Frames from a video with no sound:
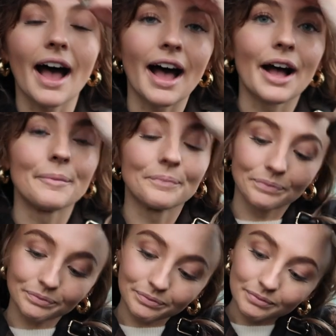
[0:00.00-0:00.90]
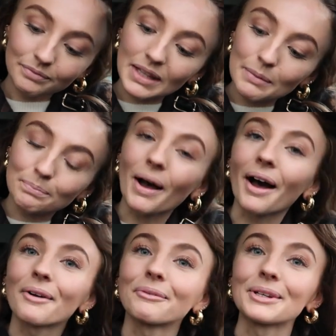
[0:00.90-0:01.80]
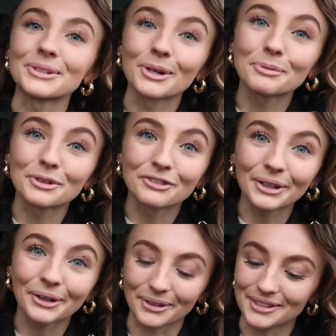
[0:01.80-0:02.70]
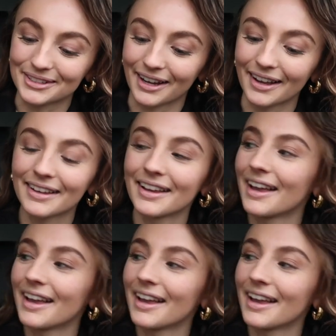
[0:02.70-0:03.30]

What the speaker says: But we stopped off at Costa.